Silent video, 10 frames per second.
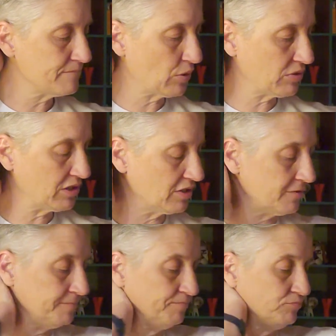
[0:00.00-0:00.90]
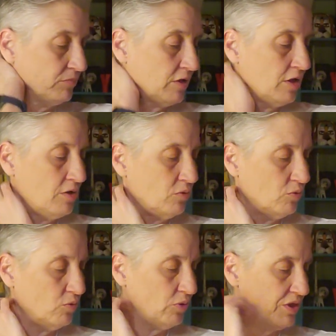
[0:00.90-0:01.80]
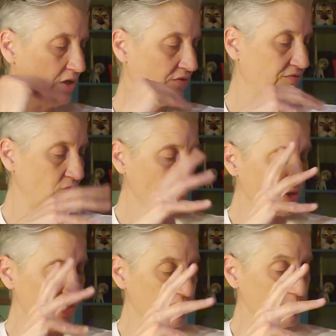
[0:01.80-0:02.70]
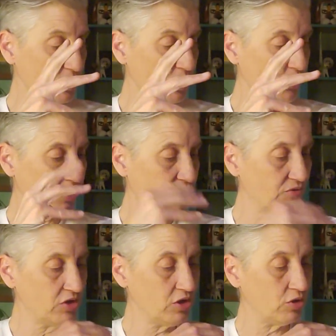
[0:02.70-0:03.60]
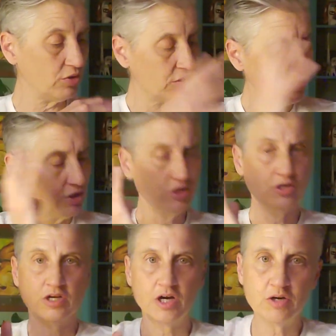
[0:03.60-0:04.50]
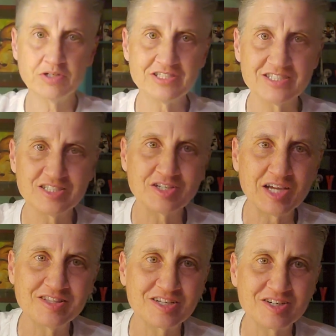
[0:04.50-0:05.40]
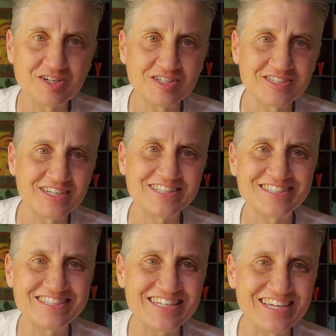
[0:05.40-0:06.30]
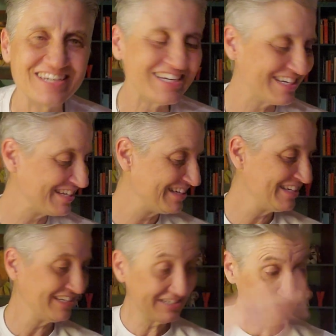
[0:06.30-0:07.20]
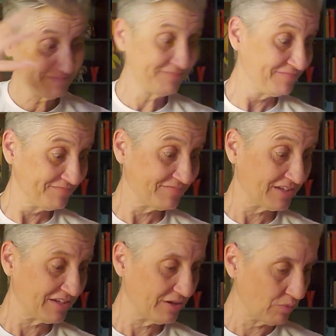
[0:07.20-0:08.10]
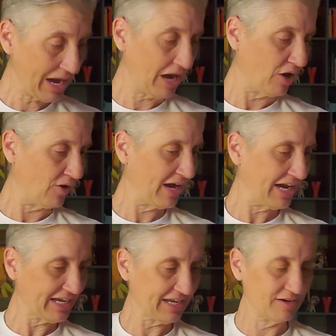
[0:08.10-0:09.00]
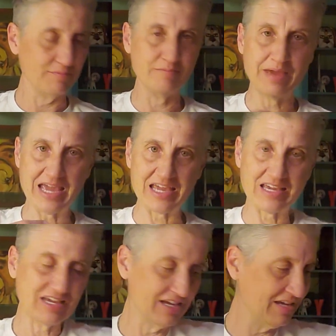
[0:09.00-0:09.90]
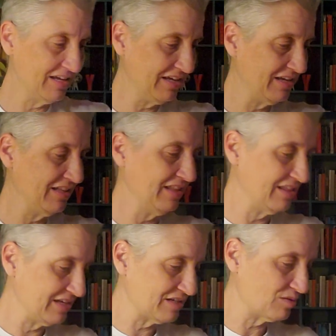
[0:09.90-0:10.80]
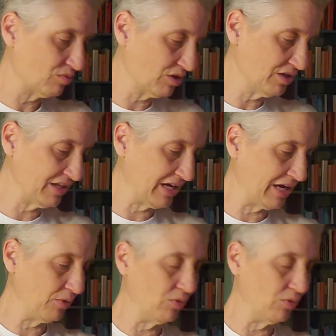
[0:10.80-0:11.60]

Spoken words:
But when you're within a 4, that small world view, you can always just look out the curtain and see, wow, I can make this world that I